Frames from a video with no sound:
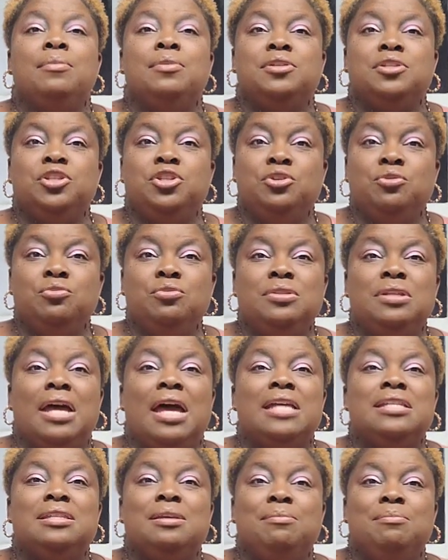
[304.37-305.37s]
use it
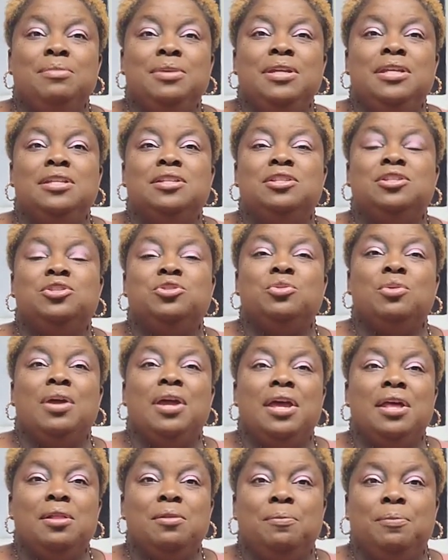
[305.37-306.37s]
as a means to
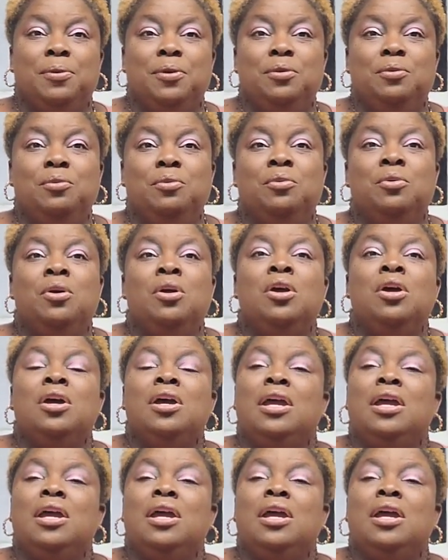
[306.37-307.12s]
help you